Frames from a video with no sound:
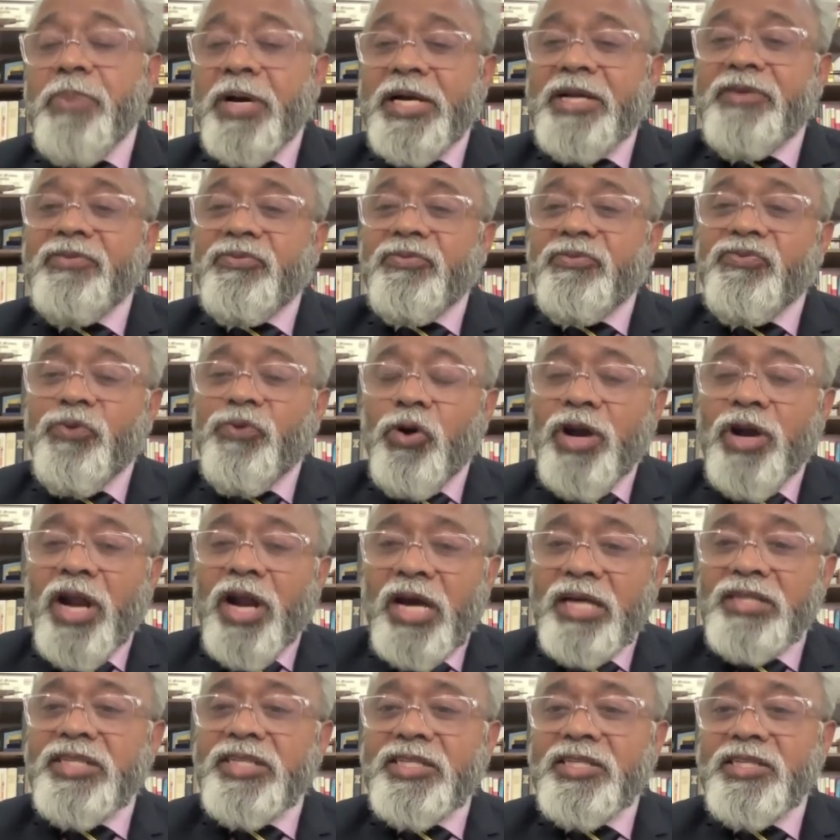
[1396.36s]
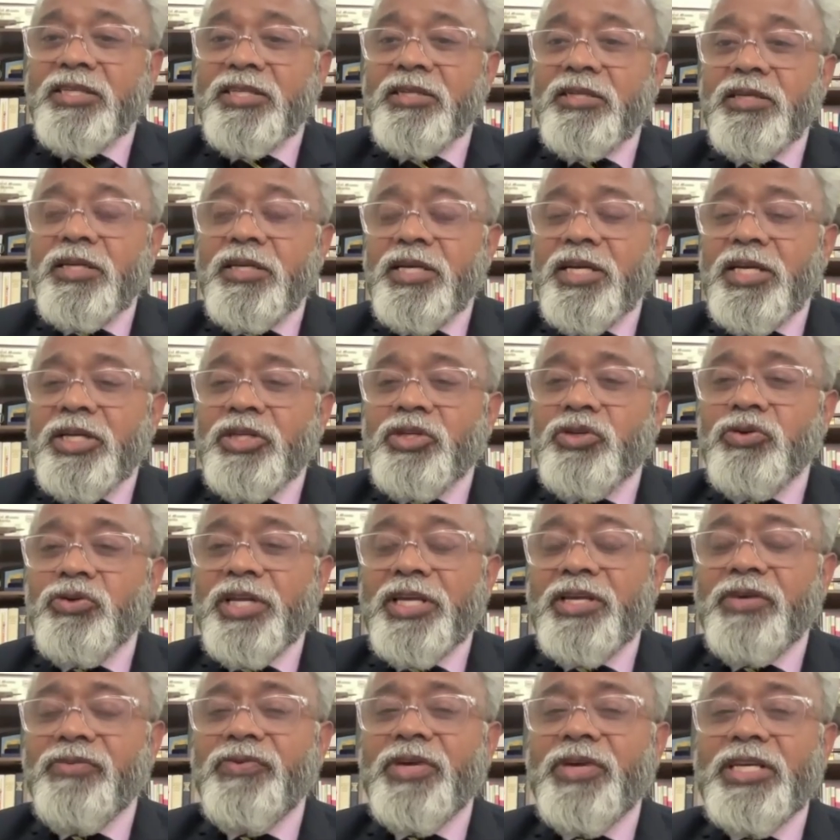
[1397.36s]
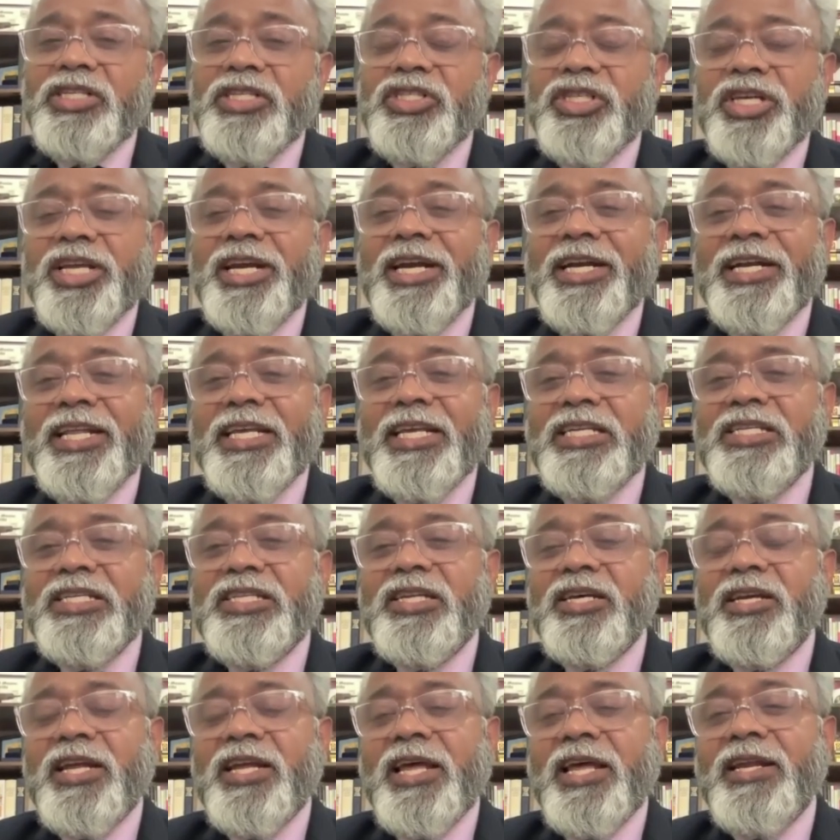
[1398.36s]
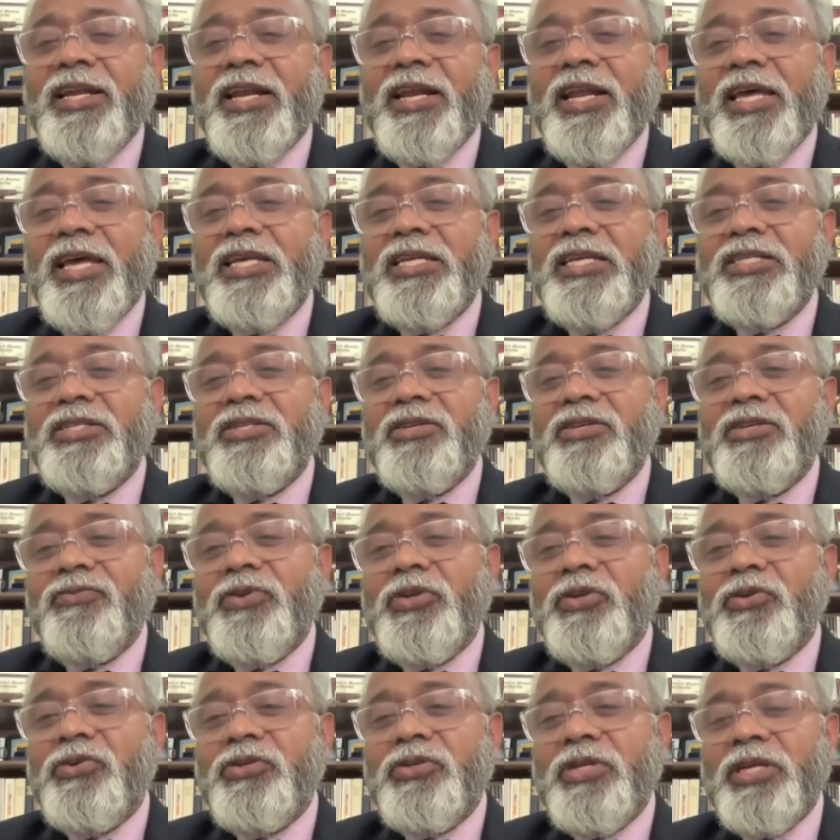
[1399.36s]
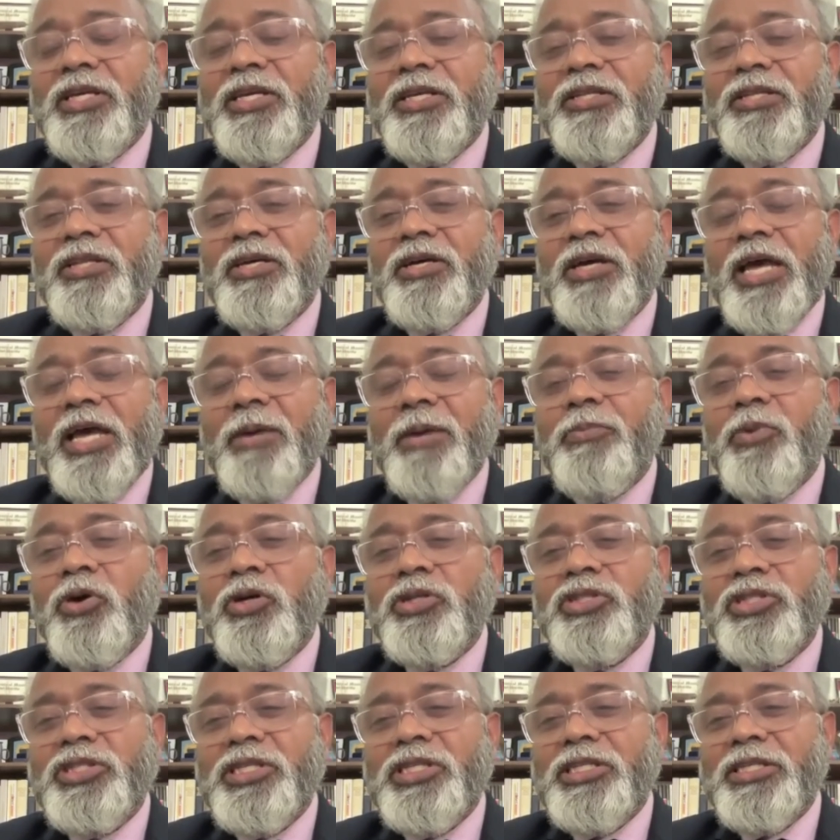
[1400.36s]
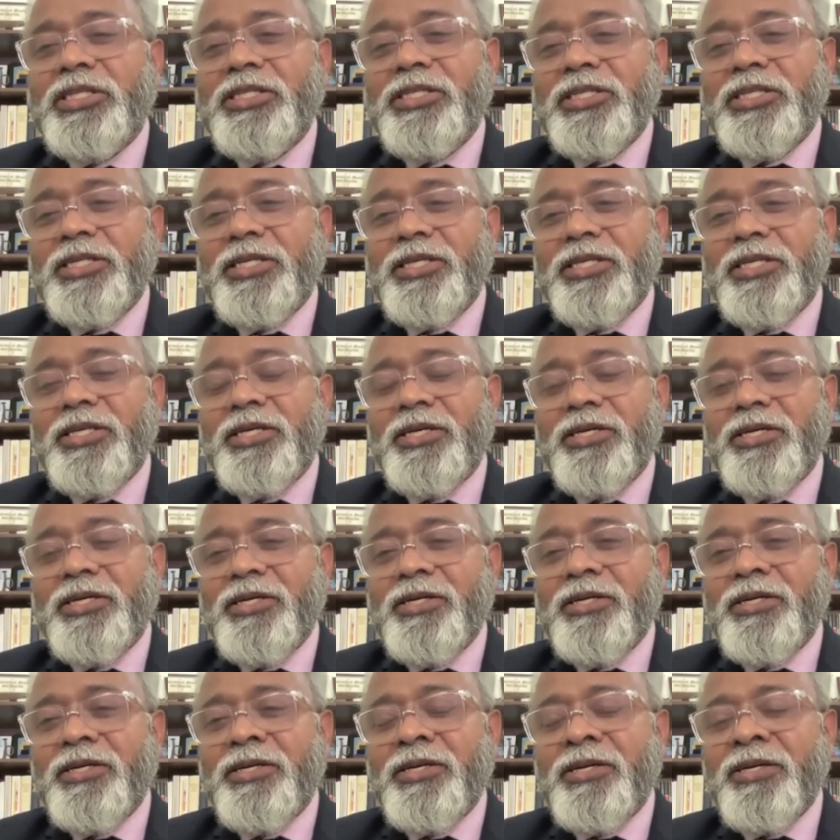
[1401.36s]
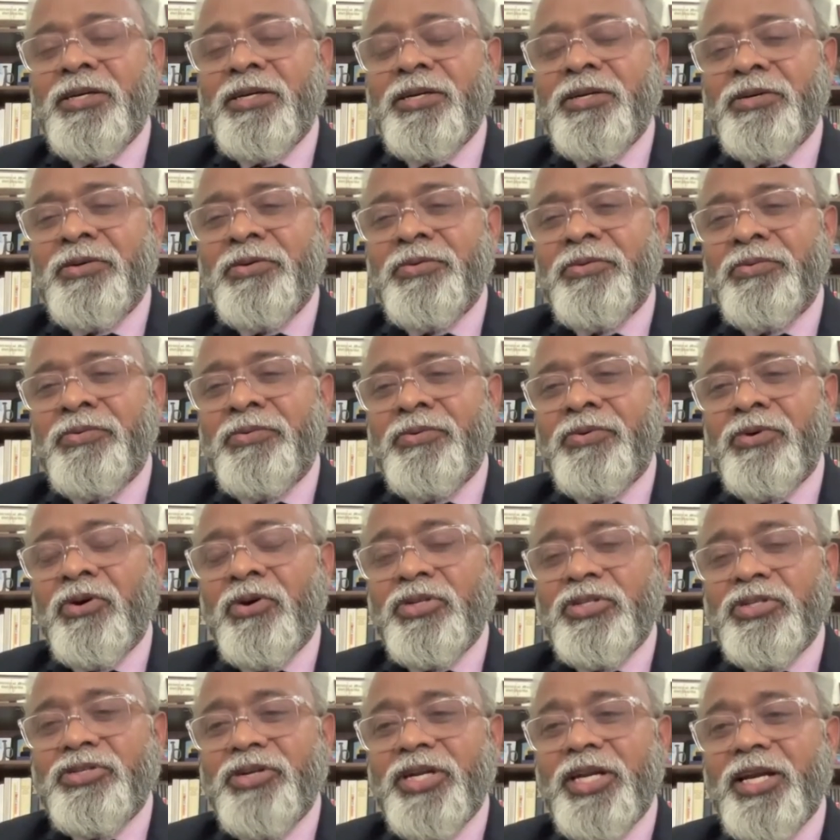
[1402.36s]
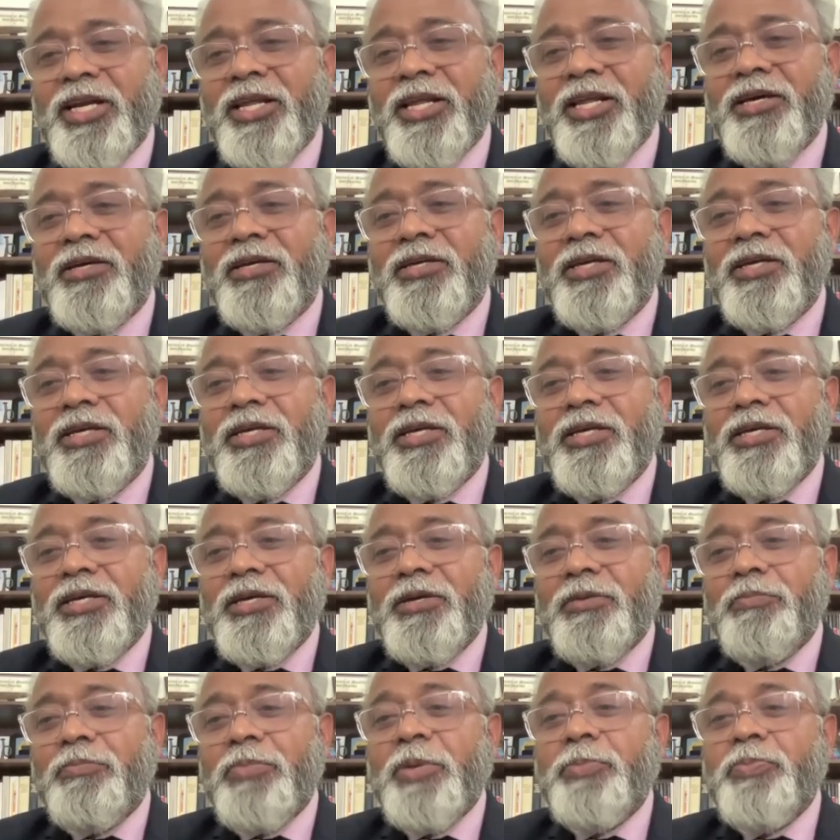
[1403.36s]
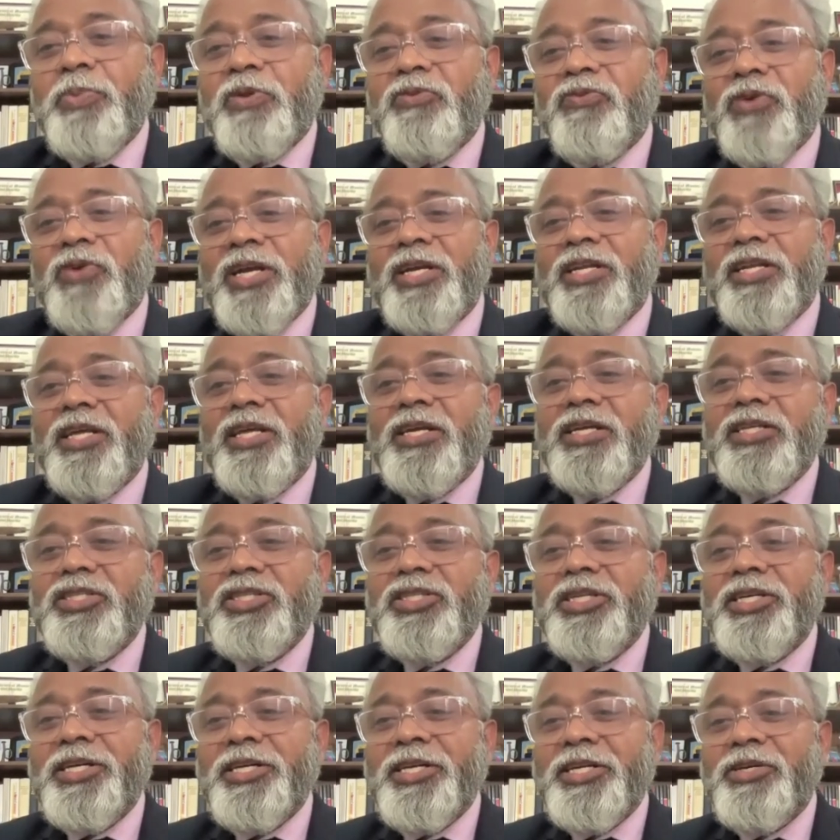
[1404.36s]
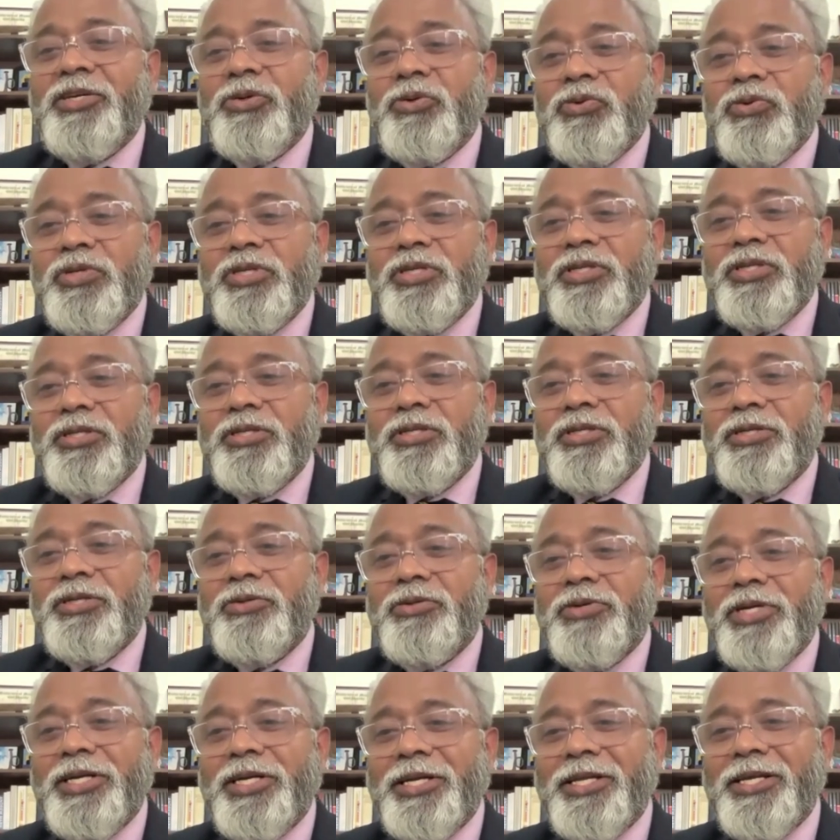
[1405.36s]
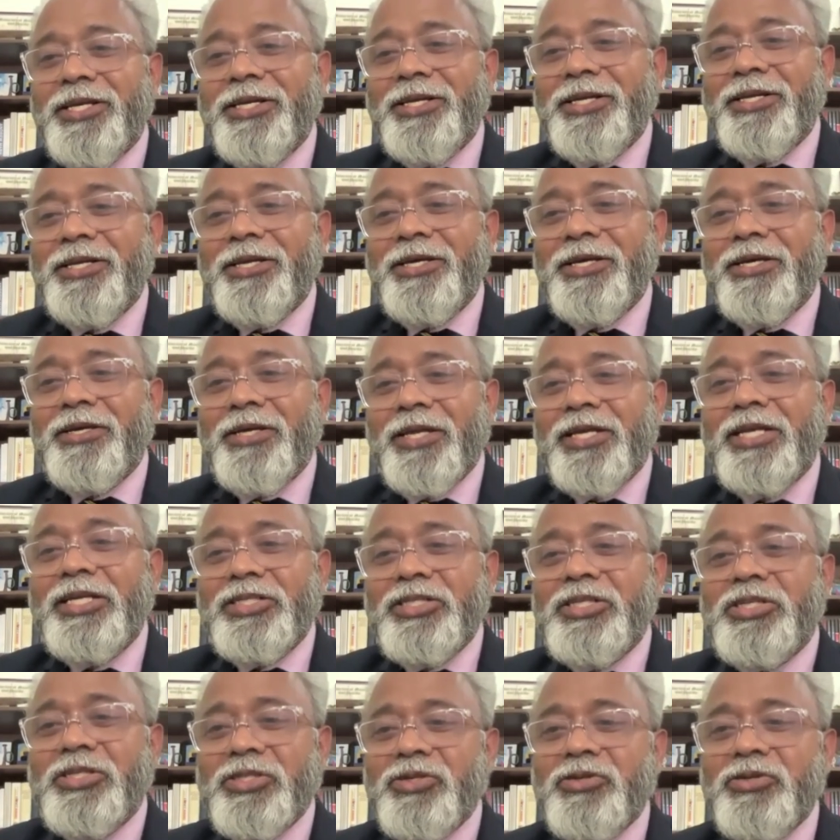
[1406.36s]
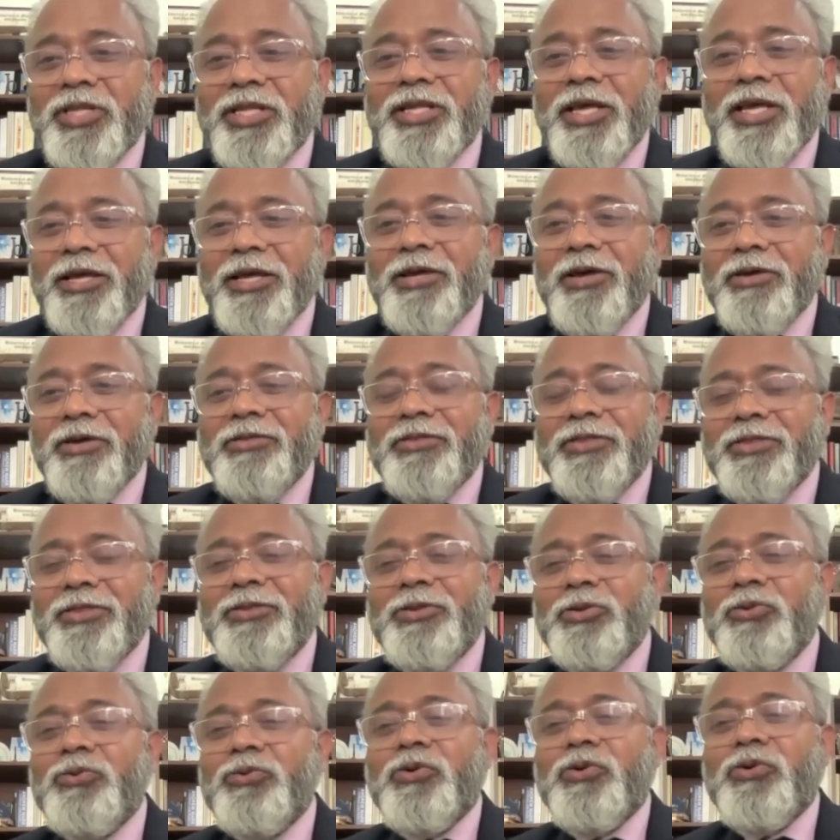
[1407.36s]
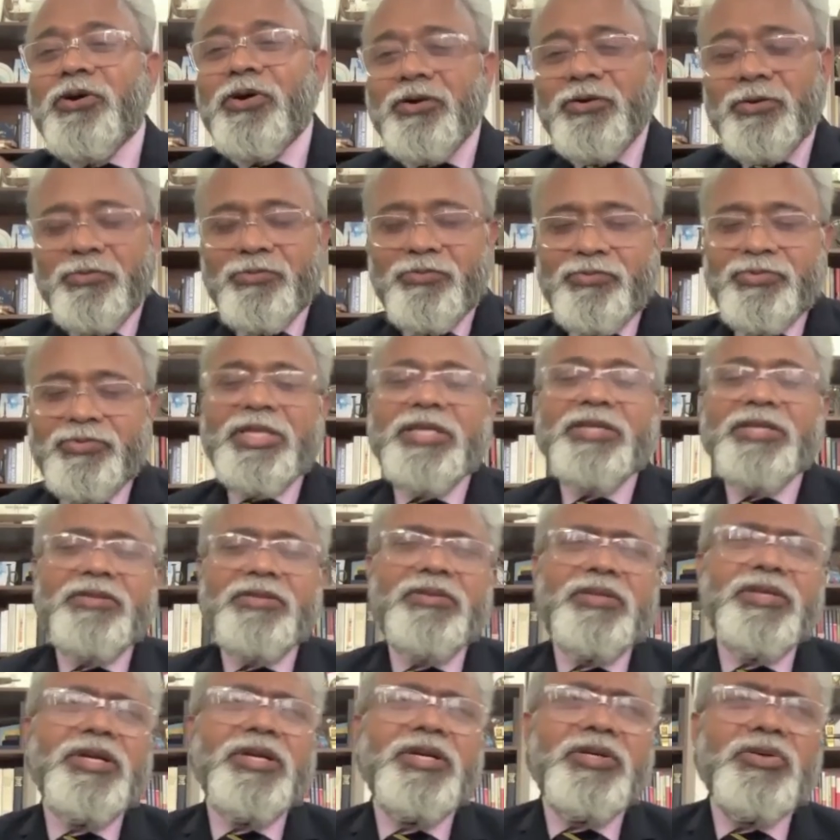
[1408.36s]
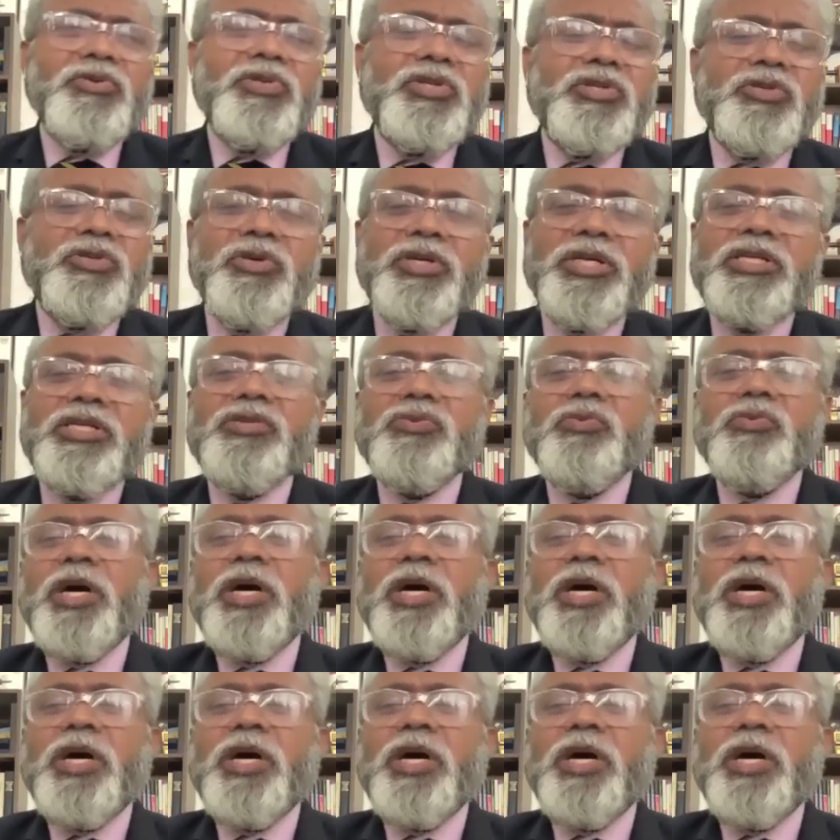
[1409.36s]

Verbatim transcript: But for us today, when genetics are analyzed of new you know, the aborigines in uh, Australia, people find there are genetic roots to Indian uh, connections. So uh, uh, you, there are two stories.